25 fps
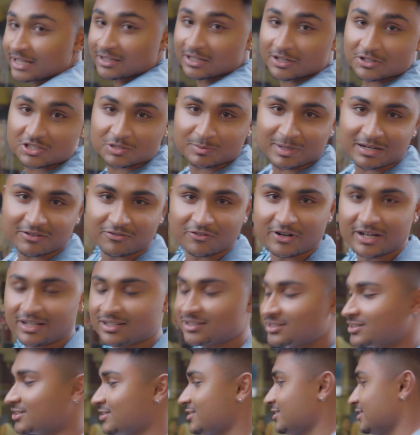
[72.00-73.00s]
hello to my
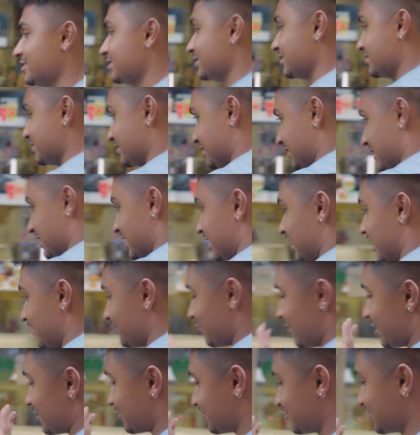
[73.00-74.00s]
friend. High
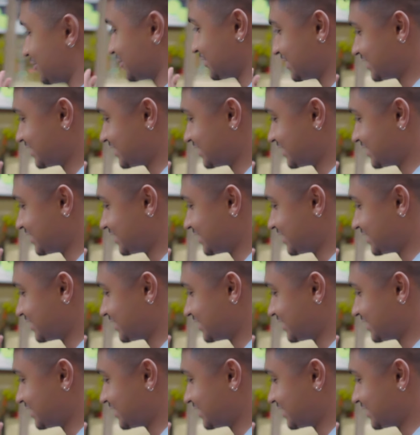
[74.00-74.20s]
five.